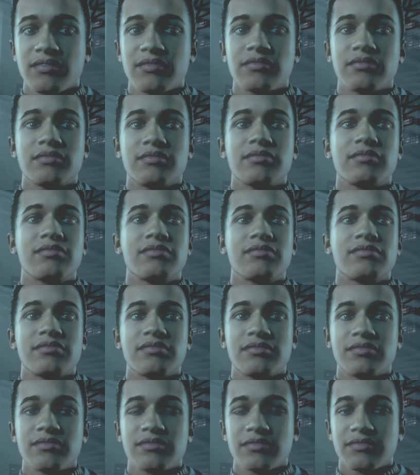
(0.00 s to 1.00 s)

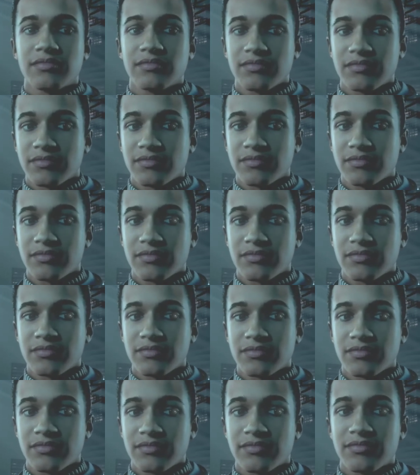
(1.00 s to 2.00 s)

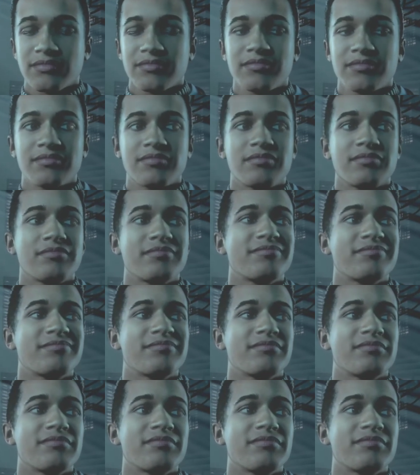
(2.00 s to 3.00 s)

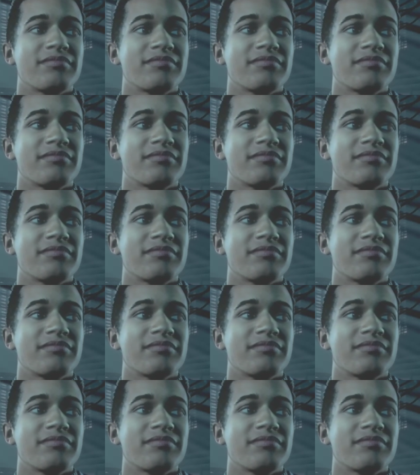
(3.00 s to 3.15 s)
(silence)